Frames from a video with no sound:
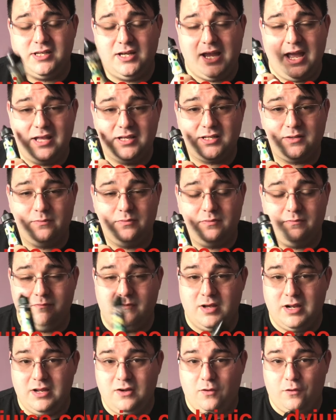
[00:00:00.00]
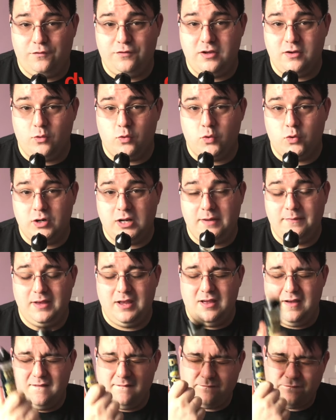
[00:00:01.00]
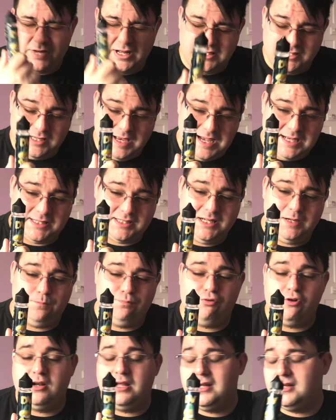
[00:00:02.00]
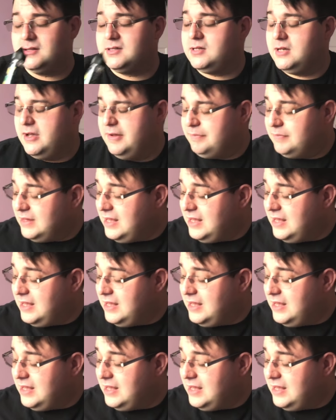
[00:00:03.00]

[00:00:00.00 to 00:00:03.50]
to get some money off your order. Fantastic product.